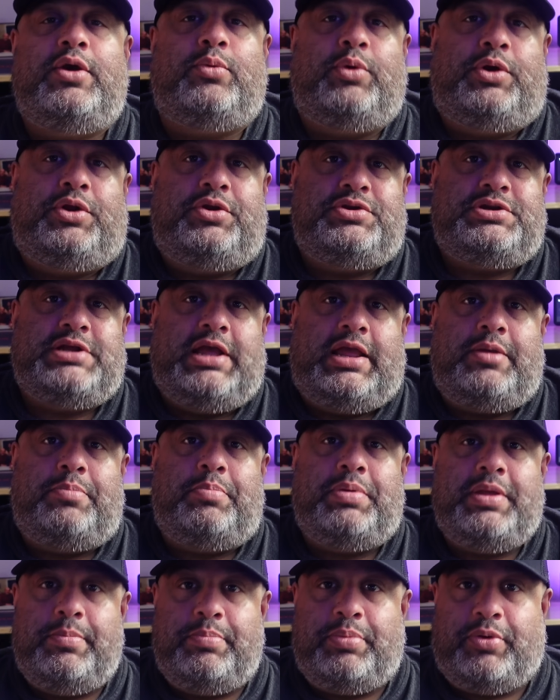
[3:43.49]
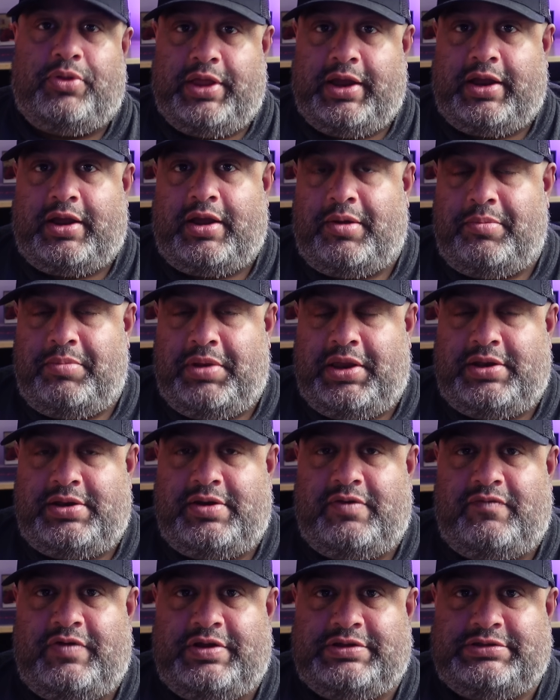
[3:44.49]
where you take people that come
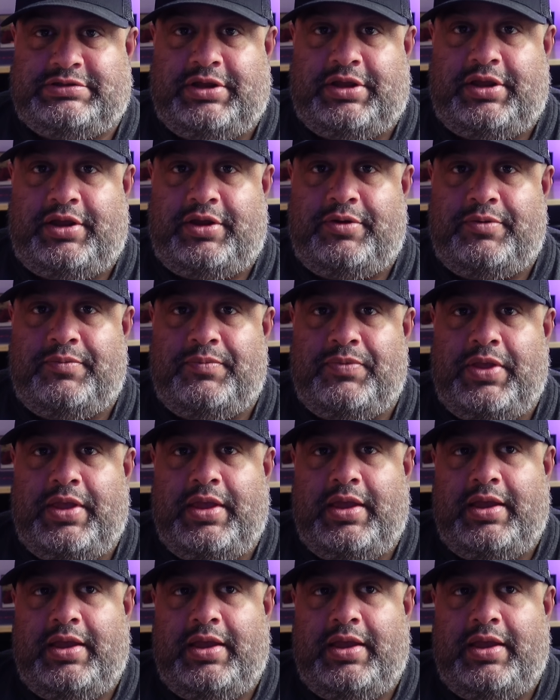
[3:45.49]
in to visit you.